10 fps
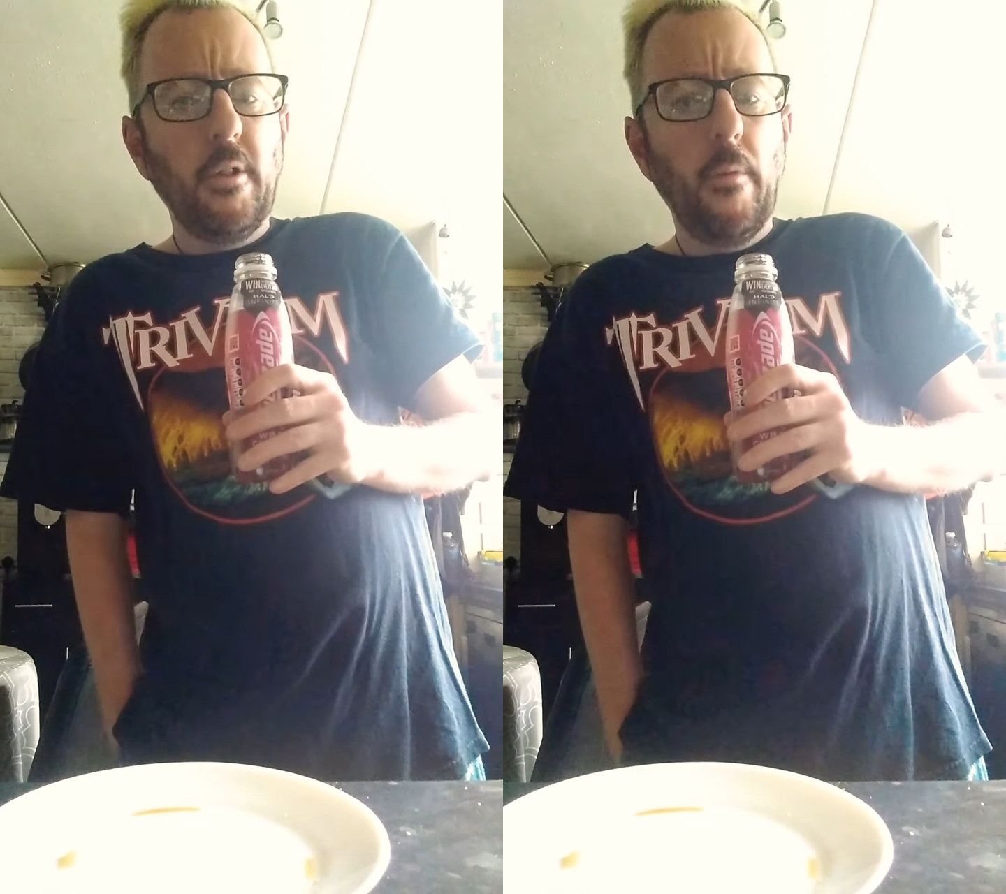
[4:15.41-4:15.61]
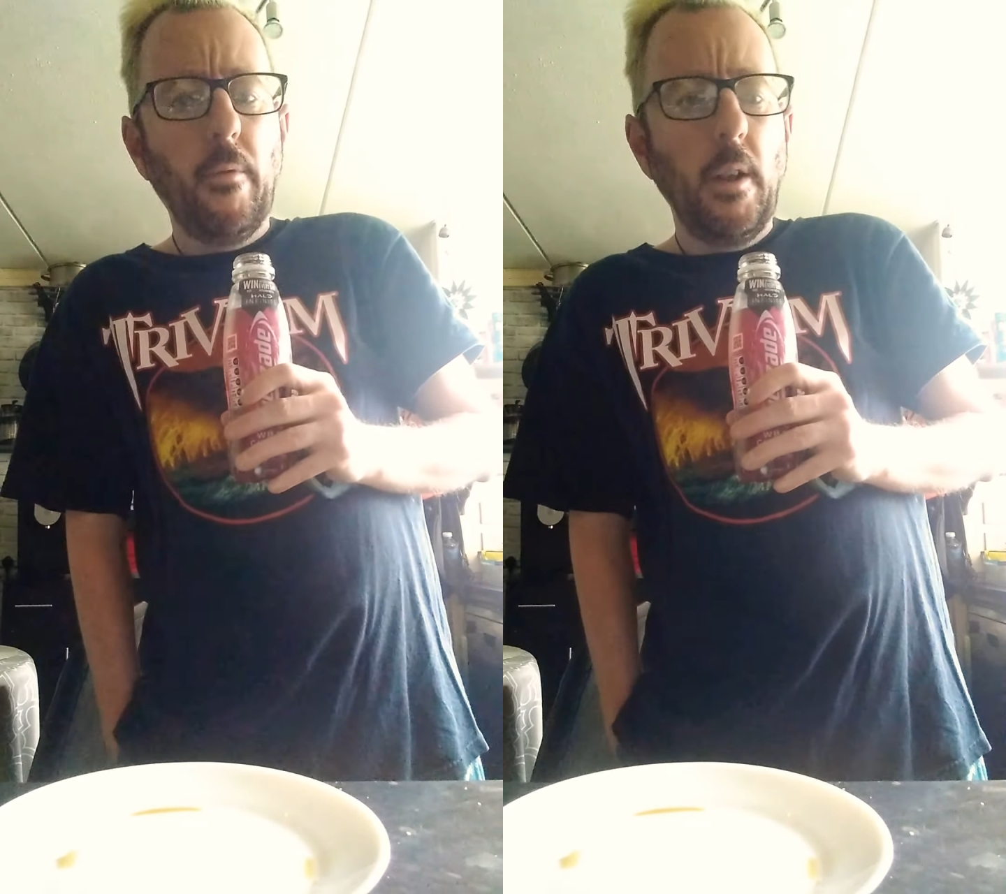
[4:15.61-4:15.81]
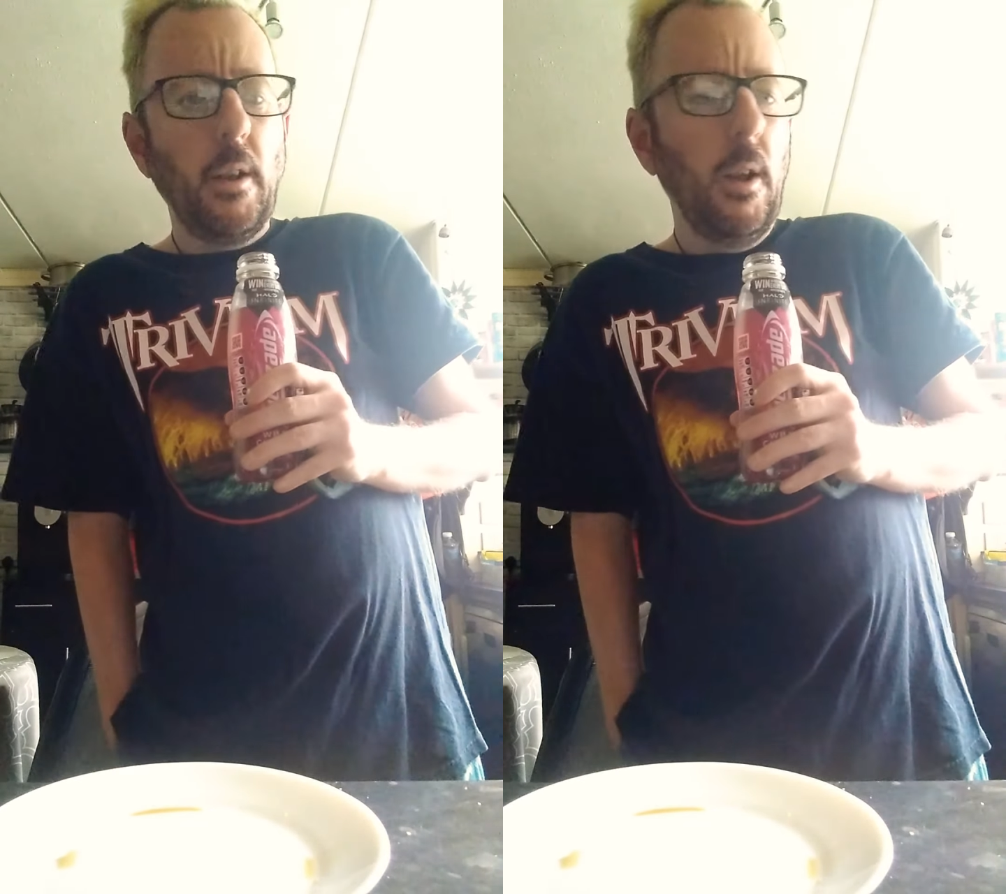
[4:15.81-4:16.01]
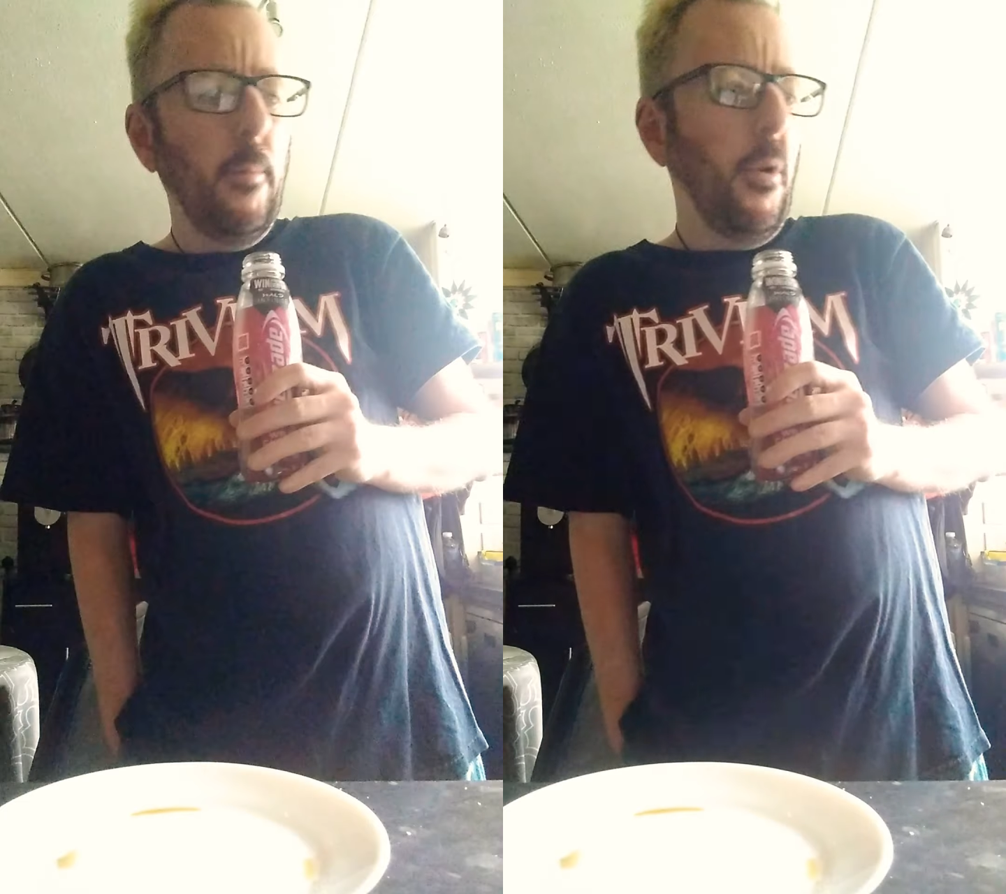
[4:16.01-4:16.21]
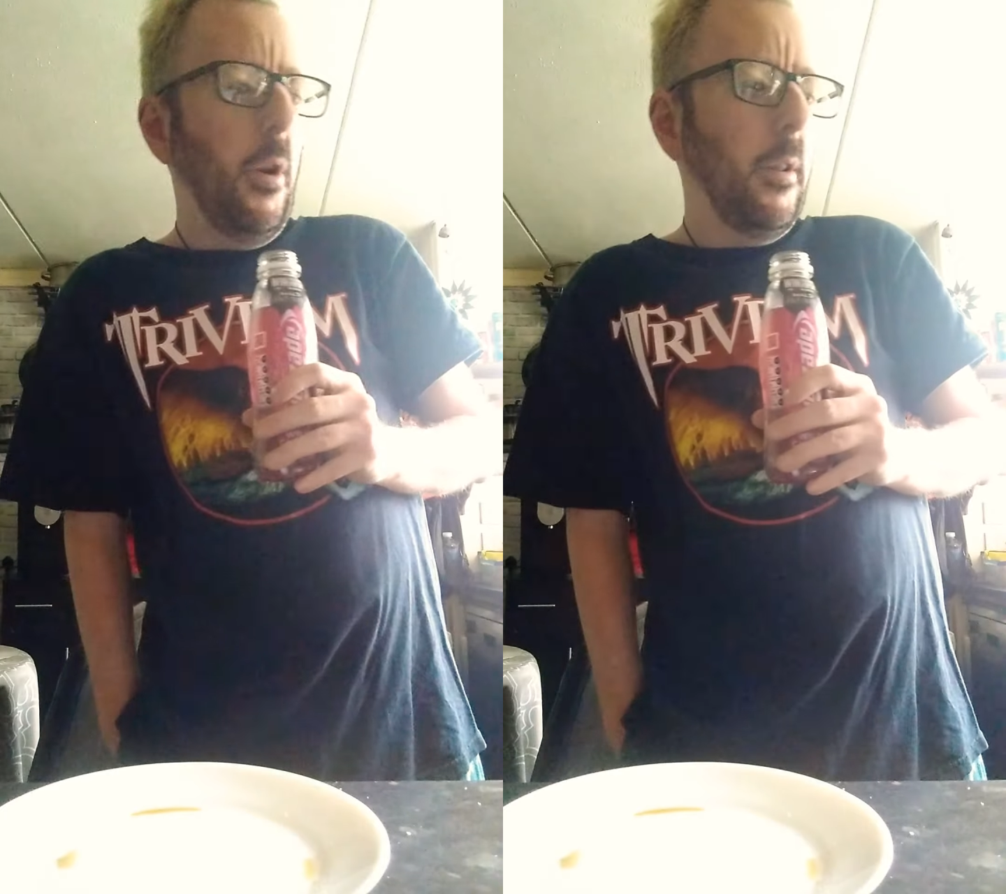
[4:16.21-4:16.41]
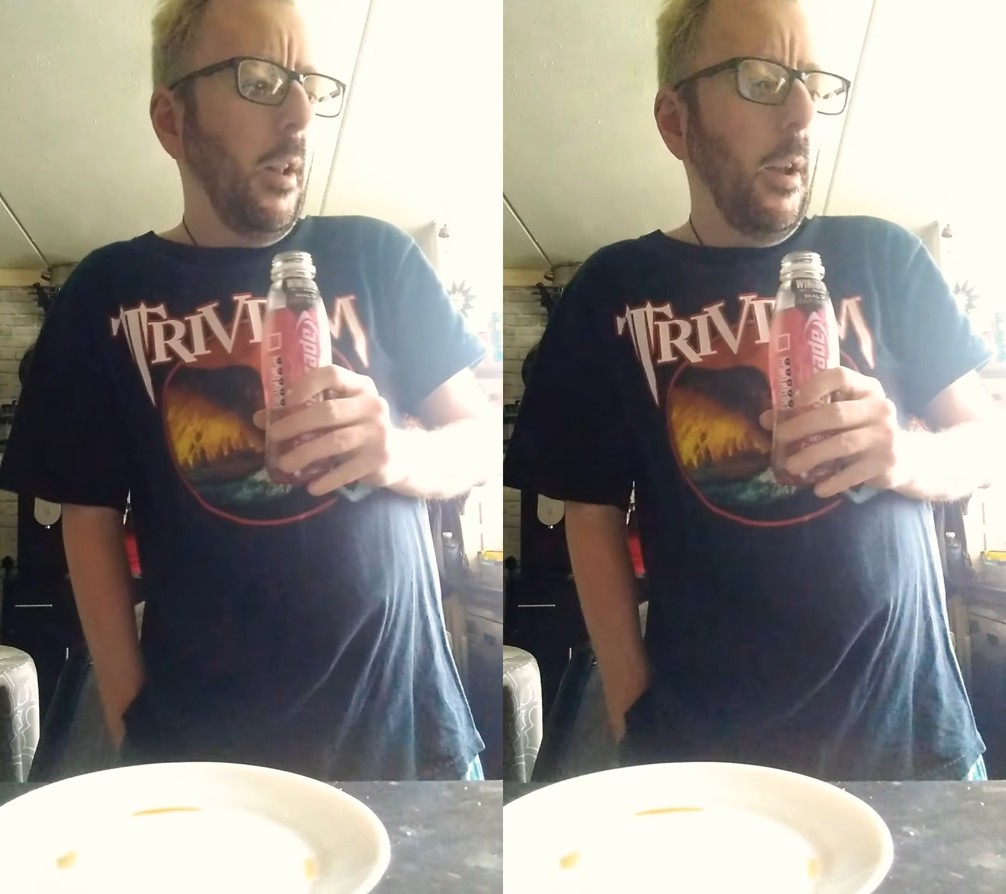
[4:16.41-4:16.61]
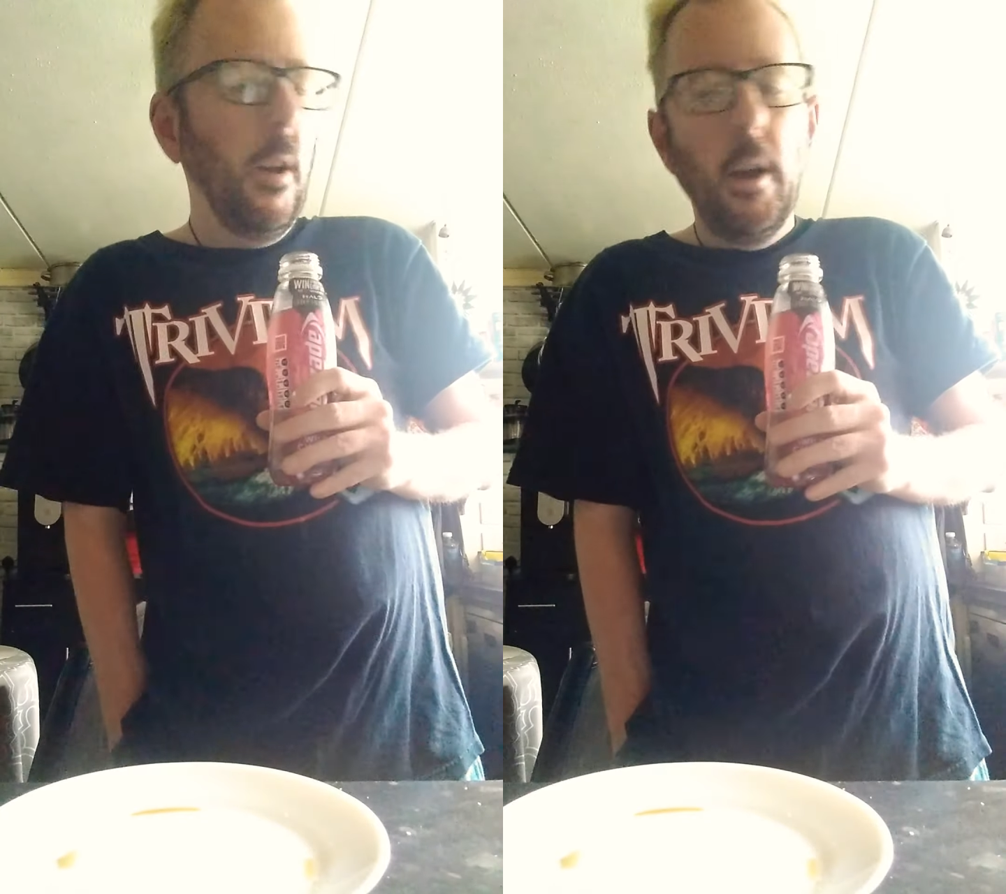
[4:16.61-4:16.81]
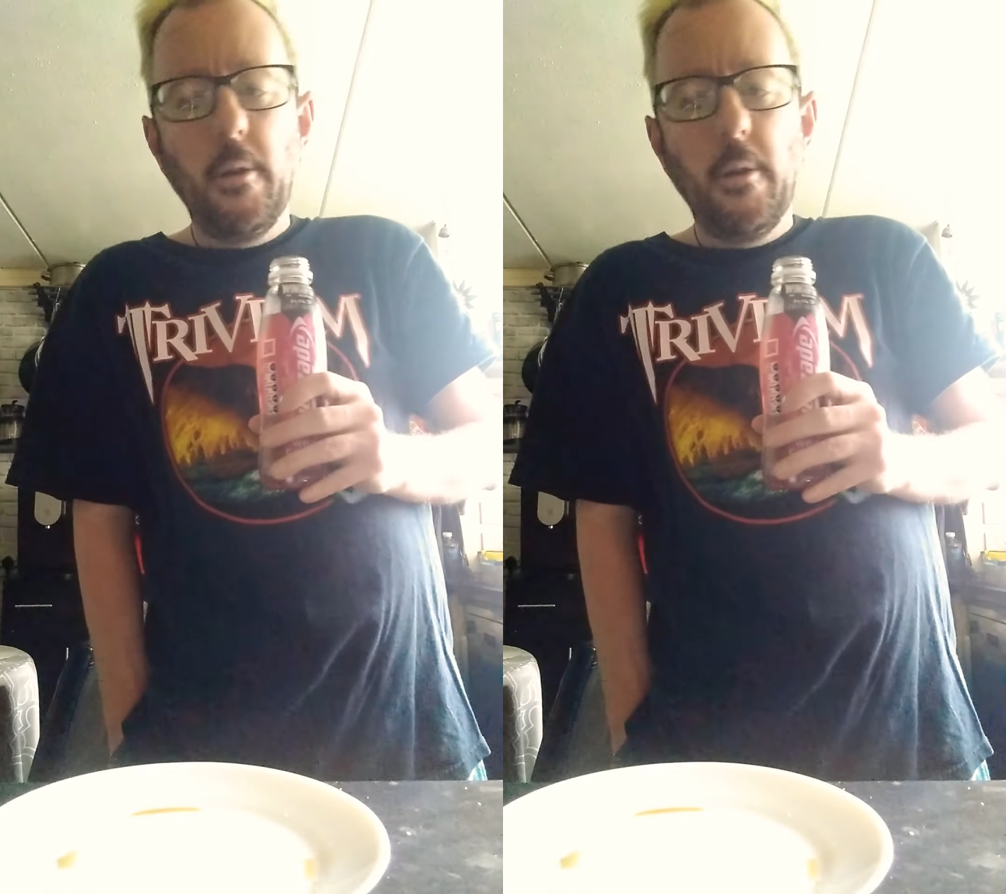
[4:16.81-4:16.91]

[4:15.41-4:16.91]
if like you put in the